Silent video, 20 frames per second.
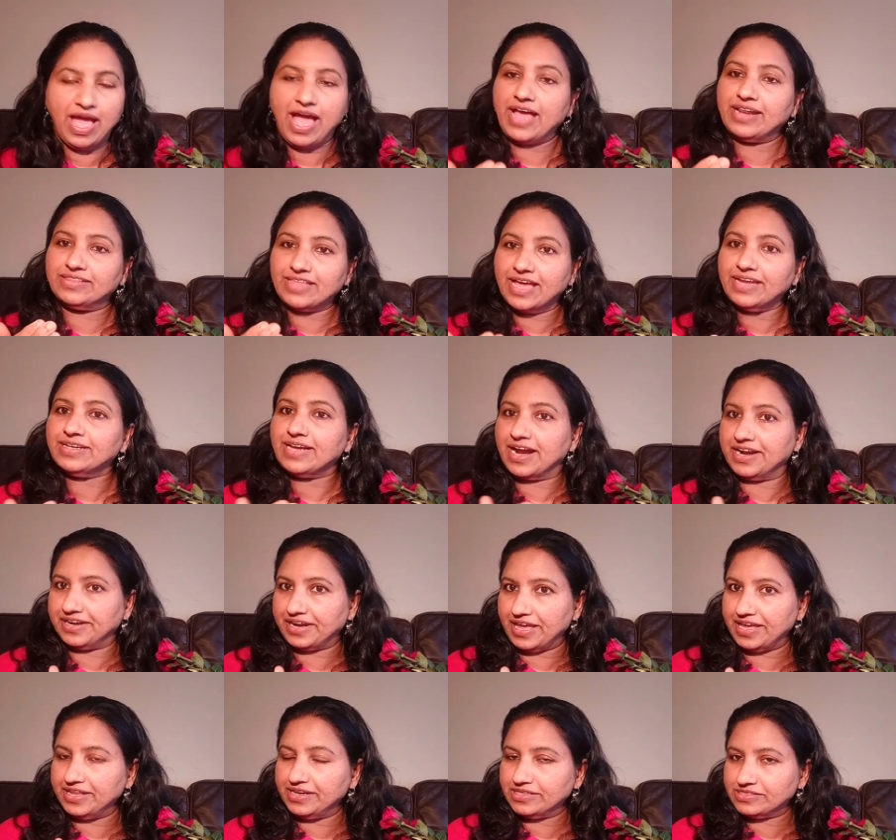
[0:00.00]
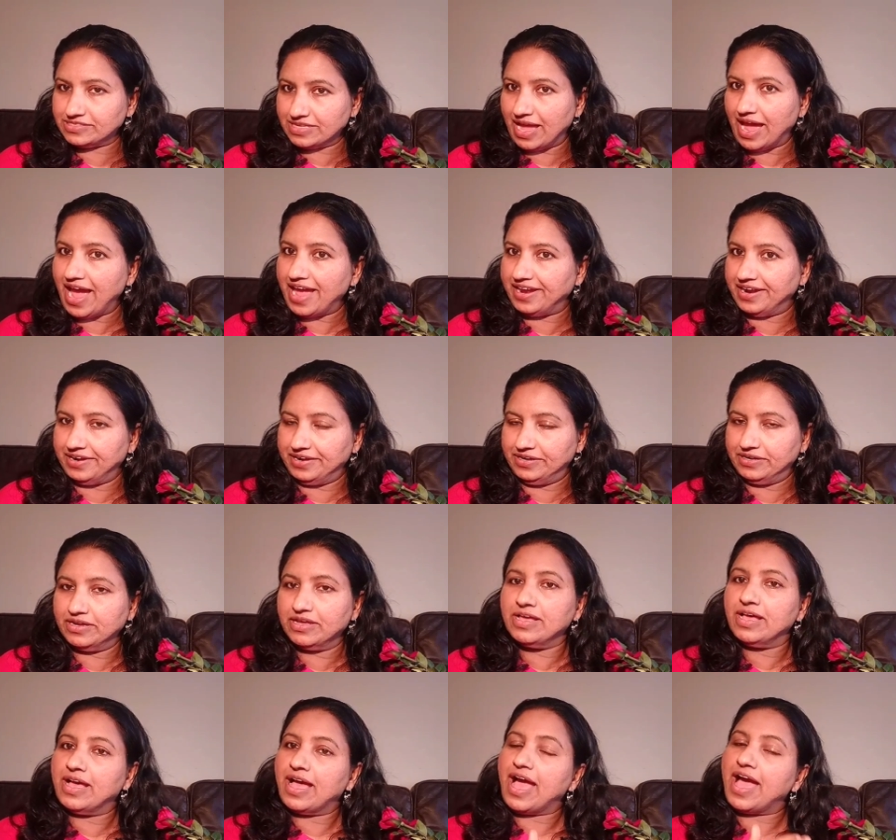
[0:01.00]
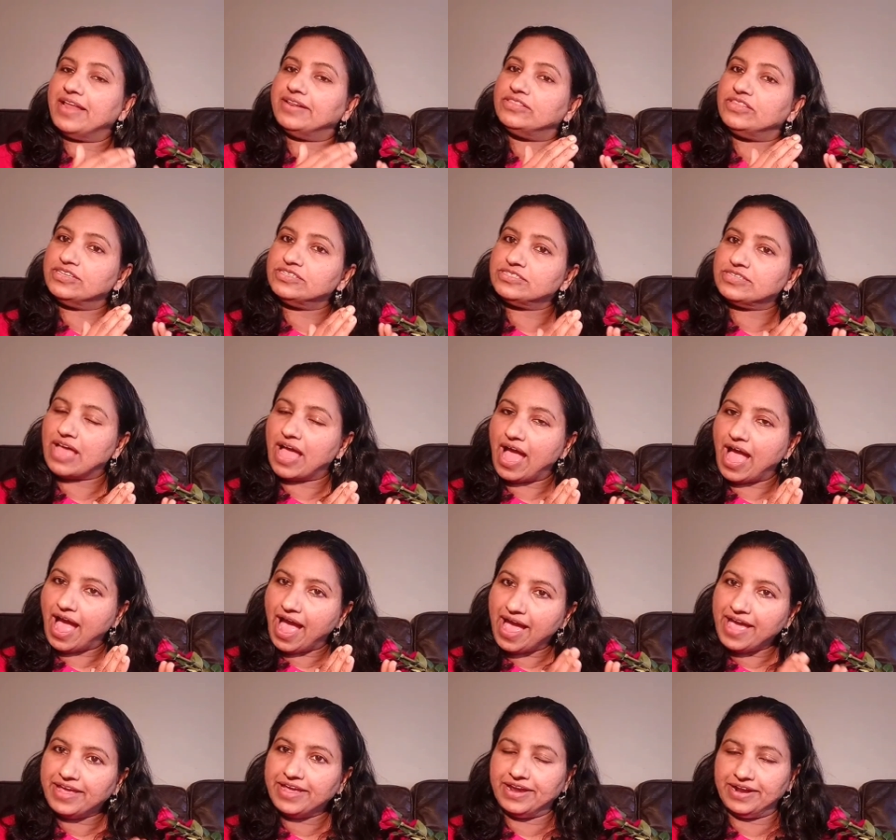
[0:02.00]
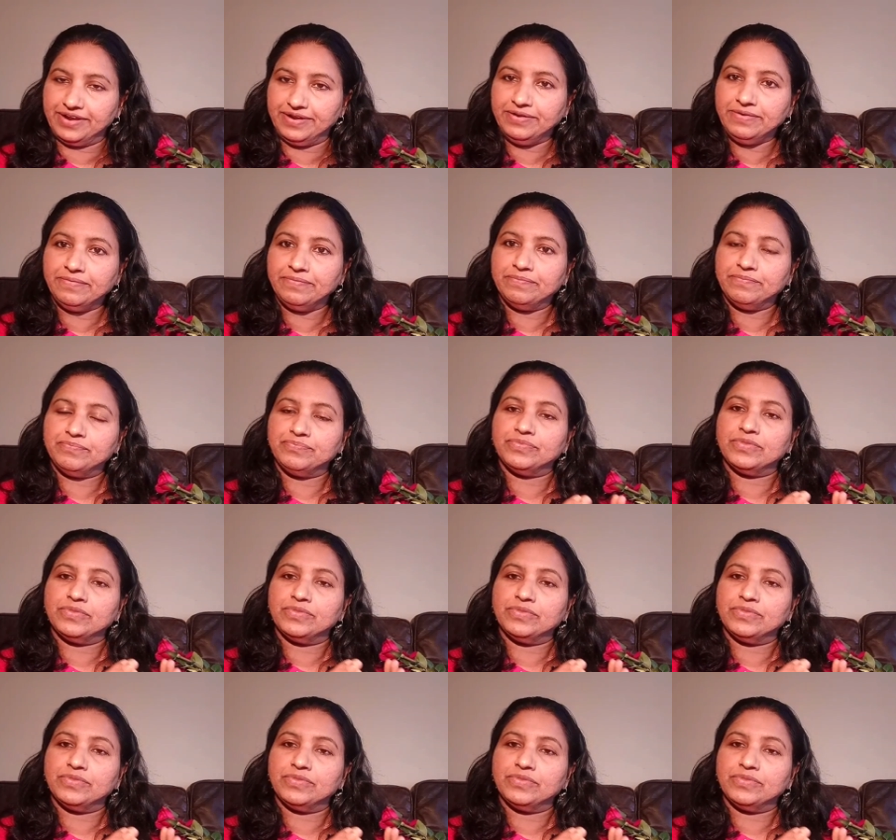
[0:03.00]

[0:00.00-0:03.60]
and that contains iron, and this iron